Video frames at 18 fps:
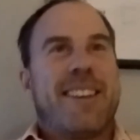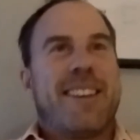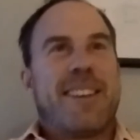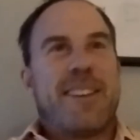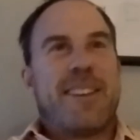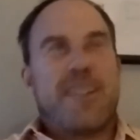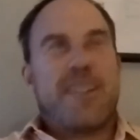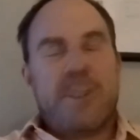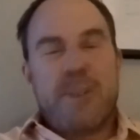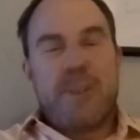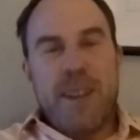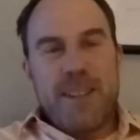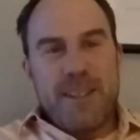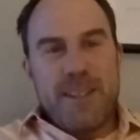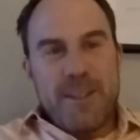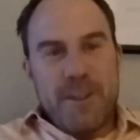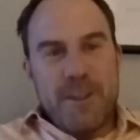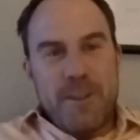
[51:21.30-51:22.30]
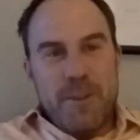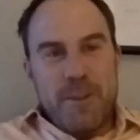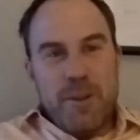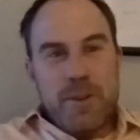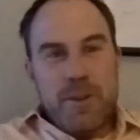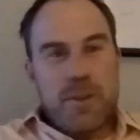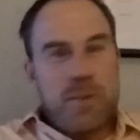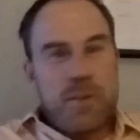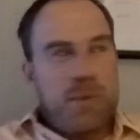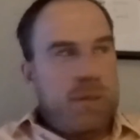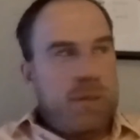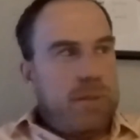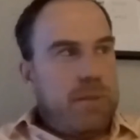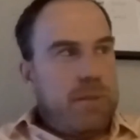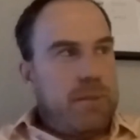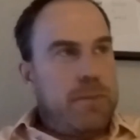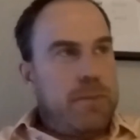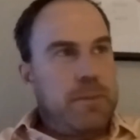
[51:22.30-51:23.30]
good questions on both. So, but
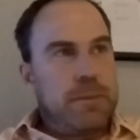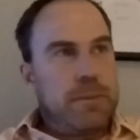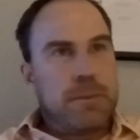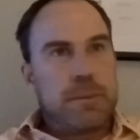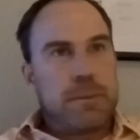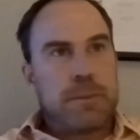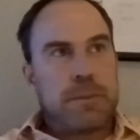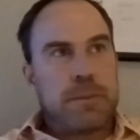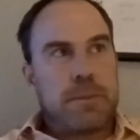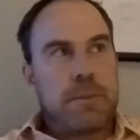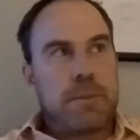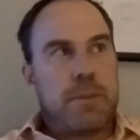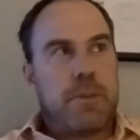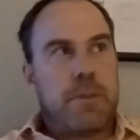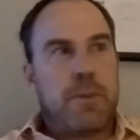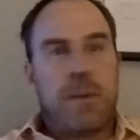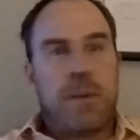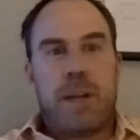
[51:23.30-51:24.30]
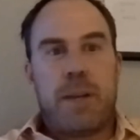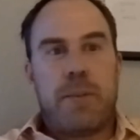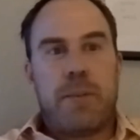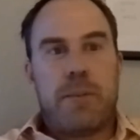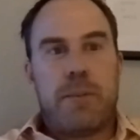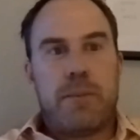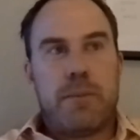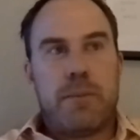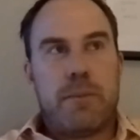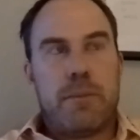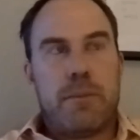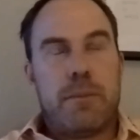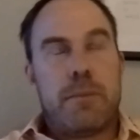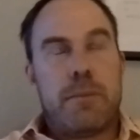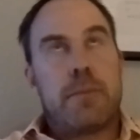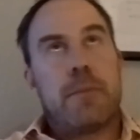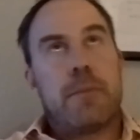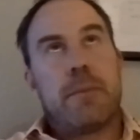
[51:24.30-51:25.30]
before I
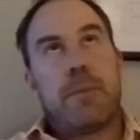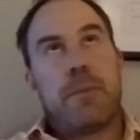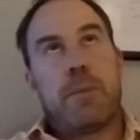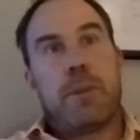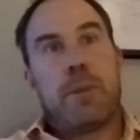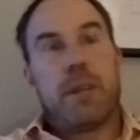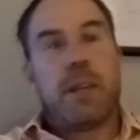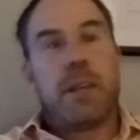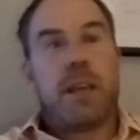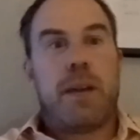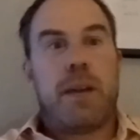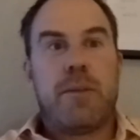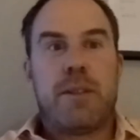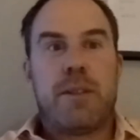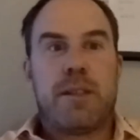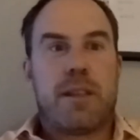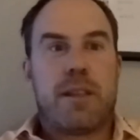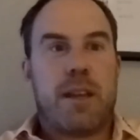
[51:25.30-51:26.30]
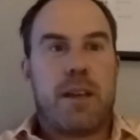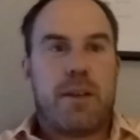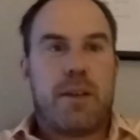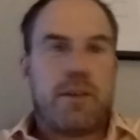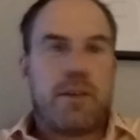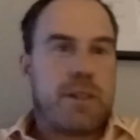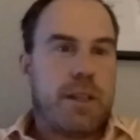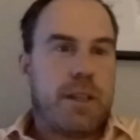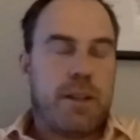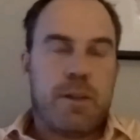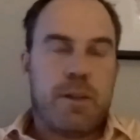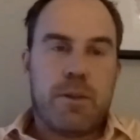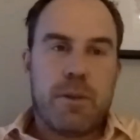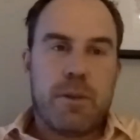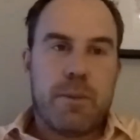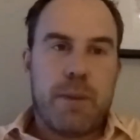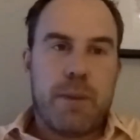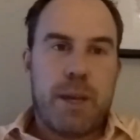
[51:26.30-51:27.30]
play, I would sit obviously
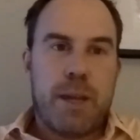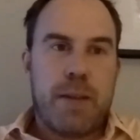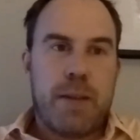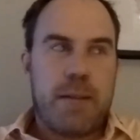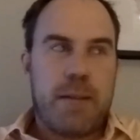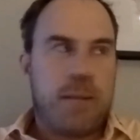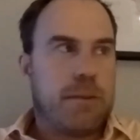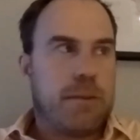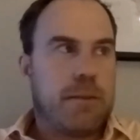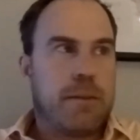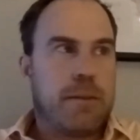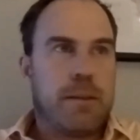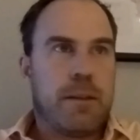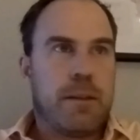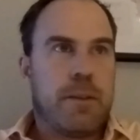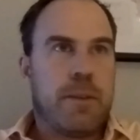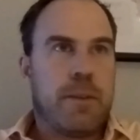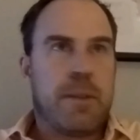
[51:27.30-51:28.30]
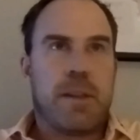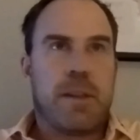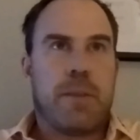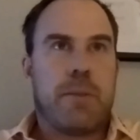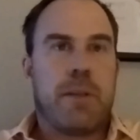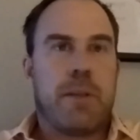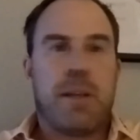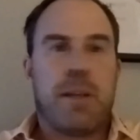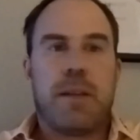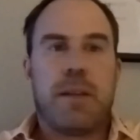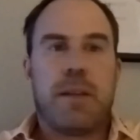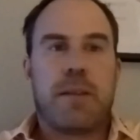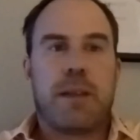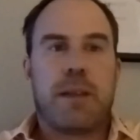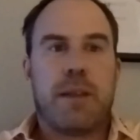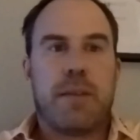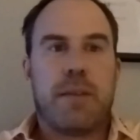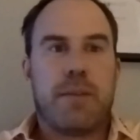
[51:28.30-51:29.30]
go to bed, give myself plenty of
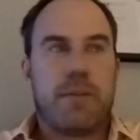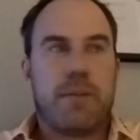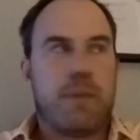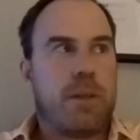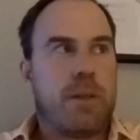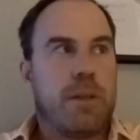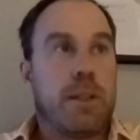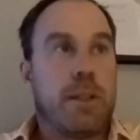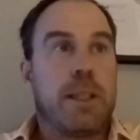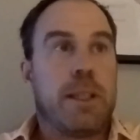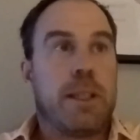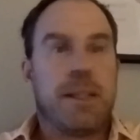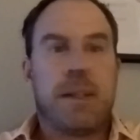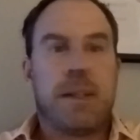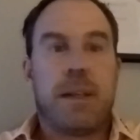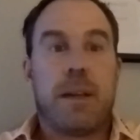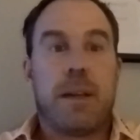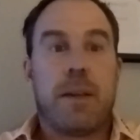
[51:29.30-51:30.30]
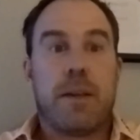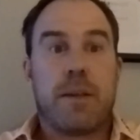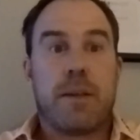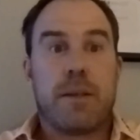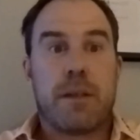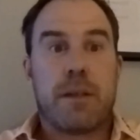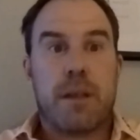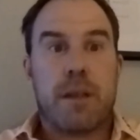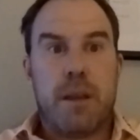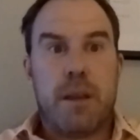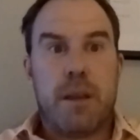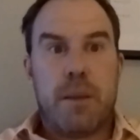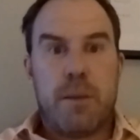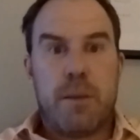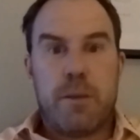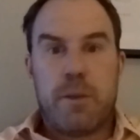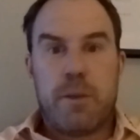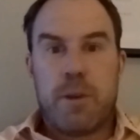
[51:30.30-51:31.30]
time. You know, at least eight hours
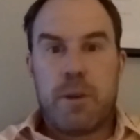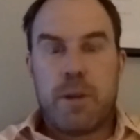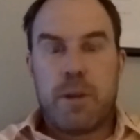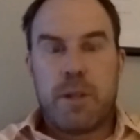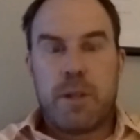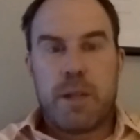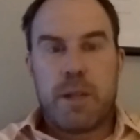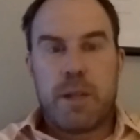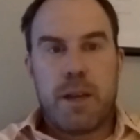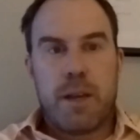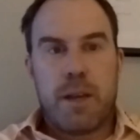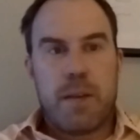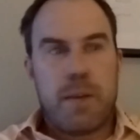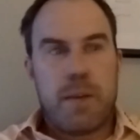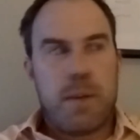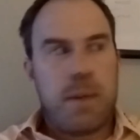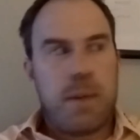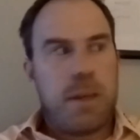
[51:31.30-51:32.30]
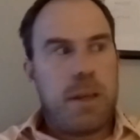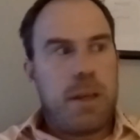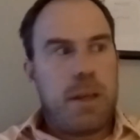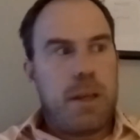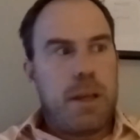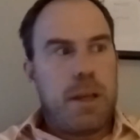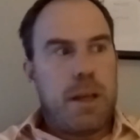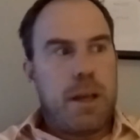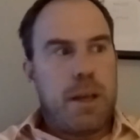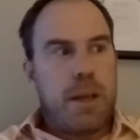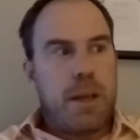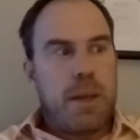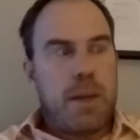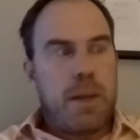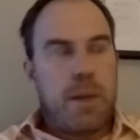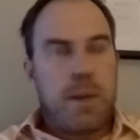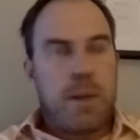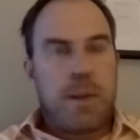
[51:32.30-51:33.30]
before I want to get up um,
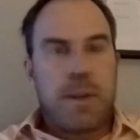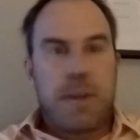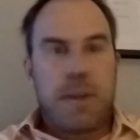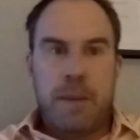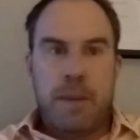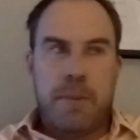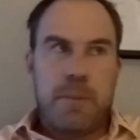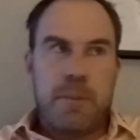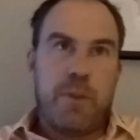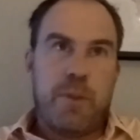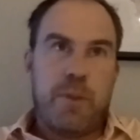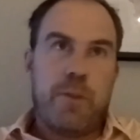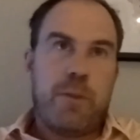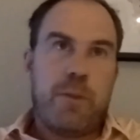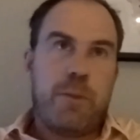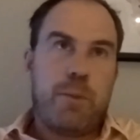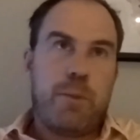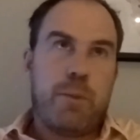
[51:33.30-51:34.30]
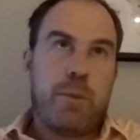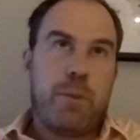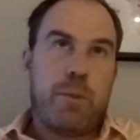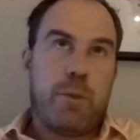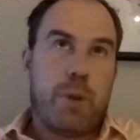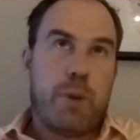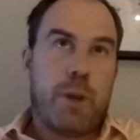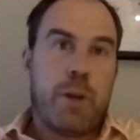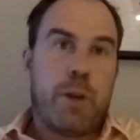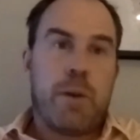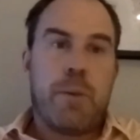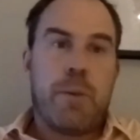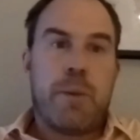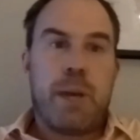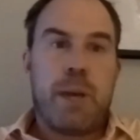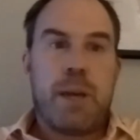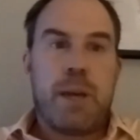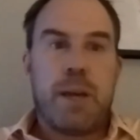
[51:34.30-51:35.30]
a lot of time bef- before I got to
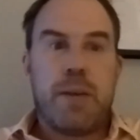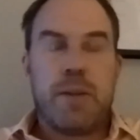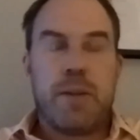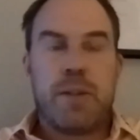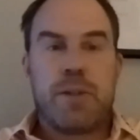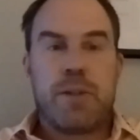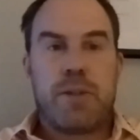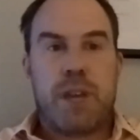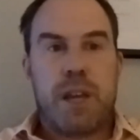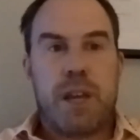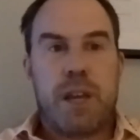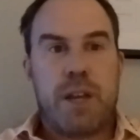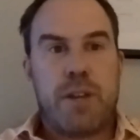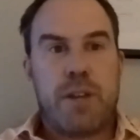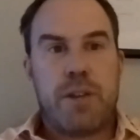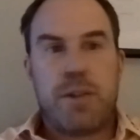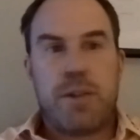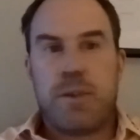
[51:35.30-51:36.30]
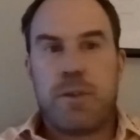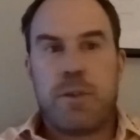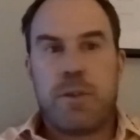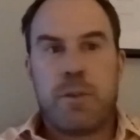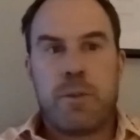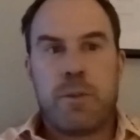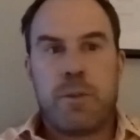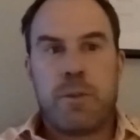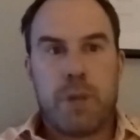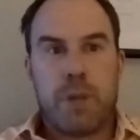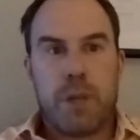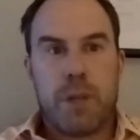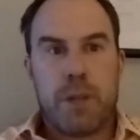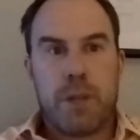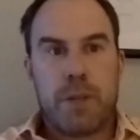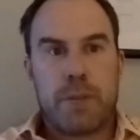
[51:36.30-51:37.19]
bed, I would stretch, use a foam roller.